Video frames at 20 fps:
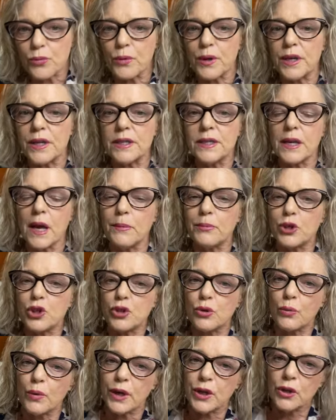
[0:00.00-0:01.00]
reestablish
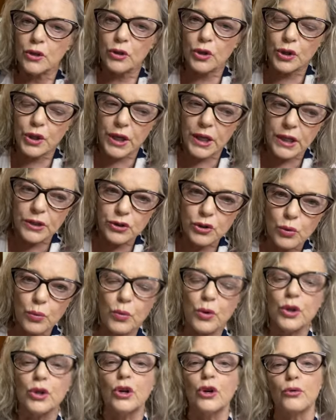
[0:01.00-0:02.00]
the way you're looking at the
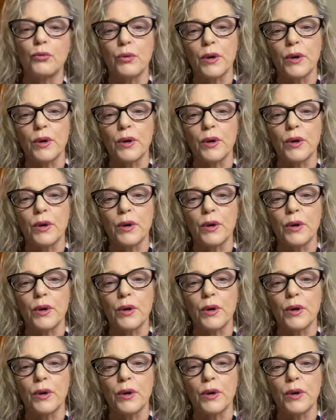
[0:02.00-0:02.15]
world,